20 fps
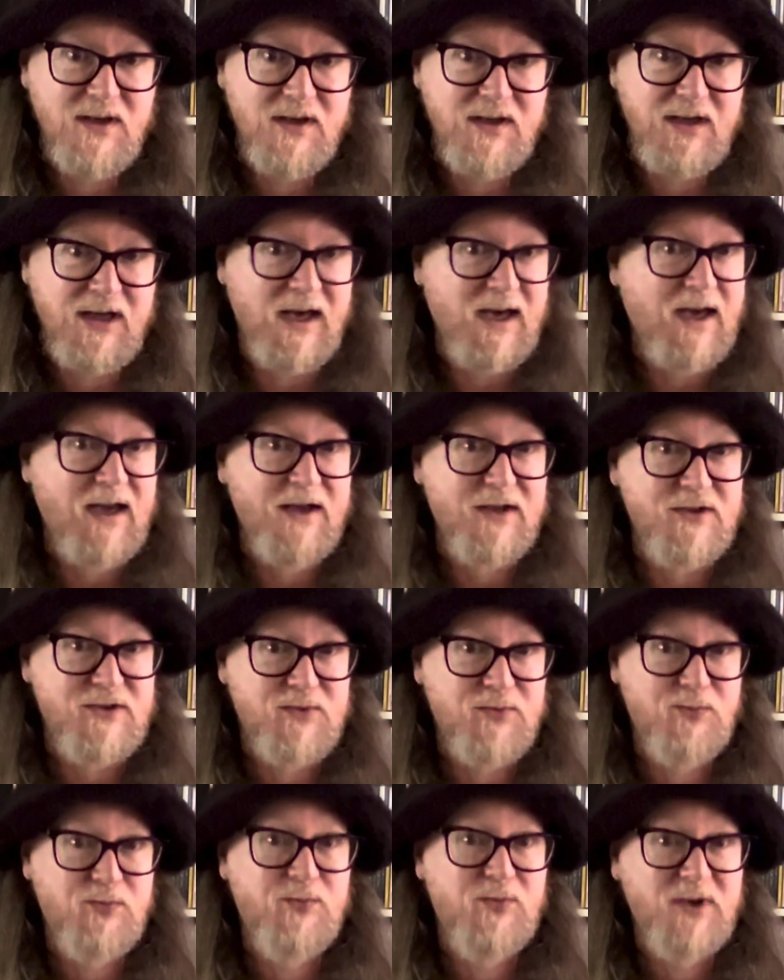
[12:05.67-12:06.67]
Yeah, it's a
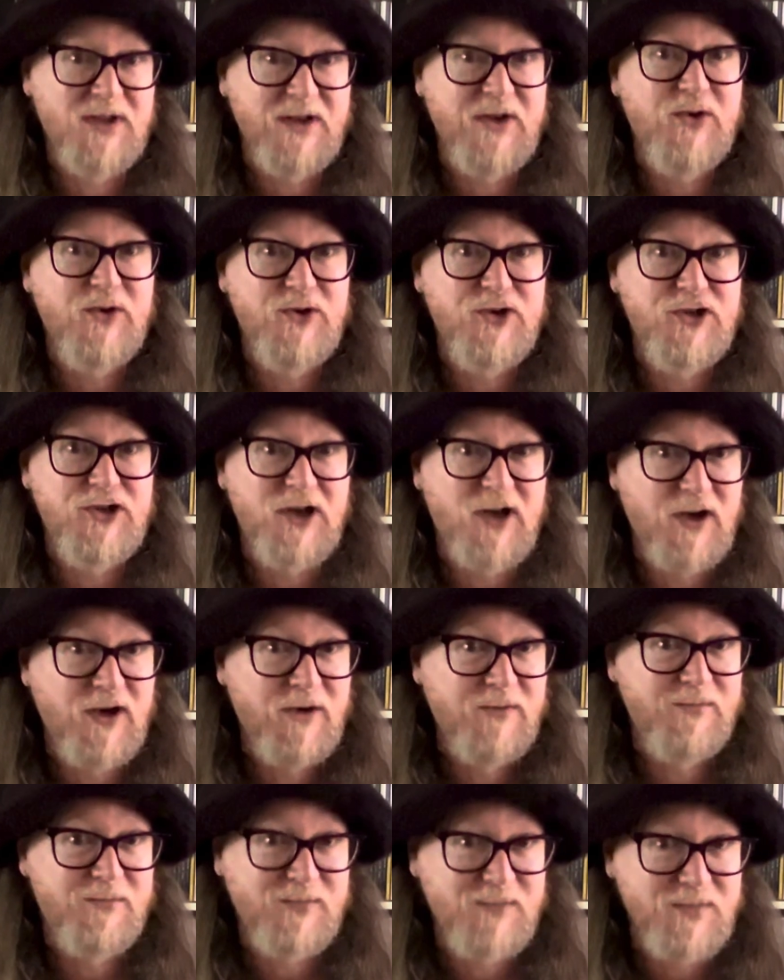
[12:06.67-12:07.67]
really good
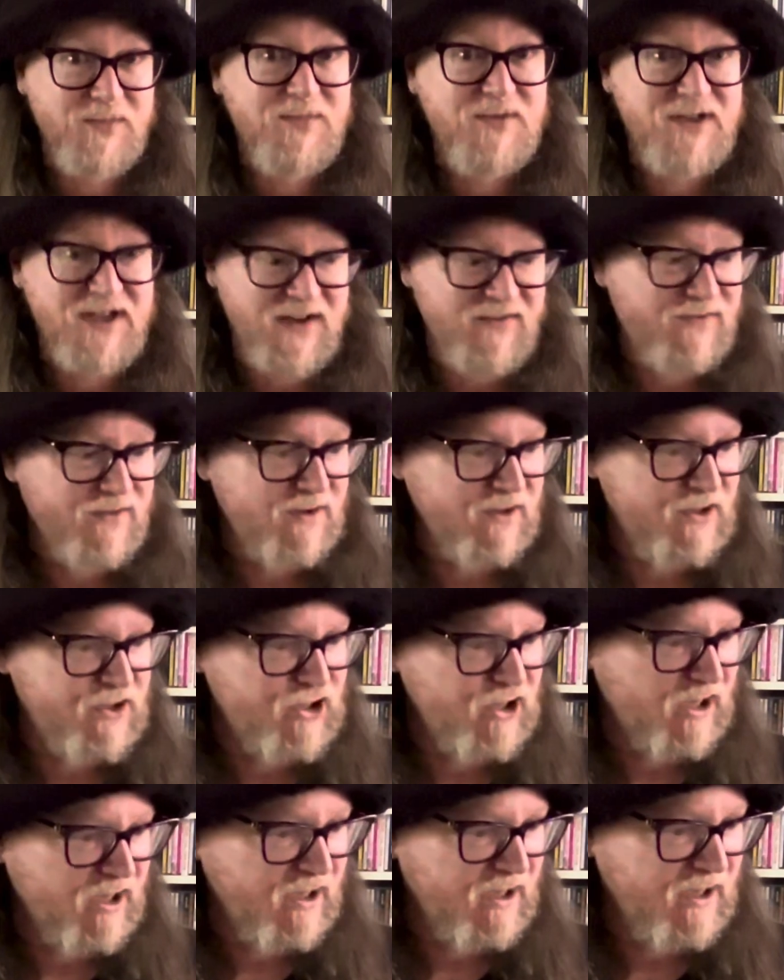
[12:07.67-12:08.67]
show. Definitely
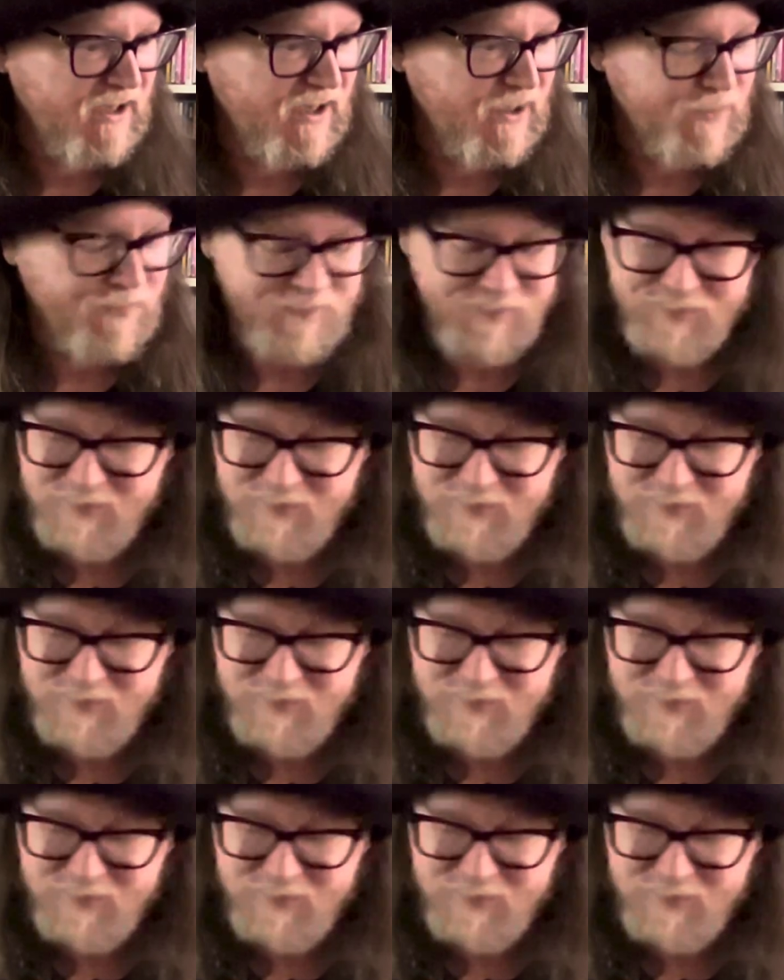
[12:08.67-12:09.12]
check it out.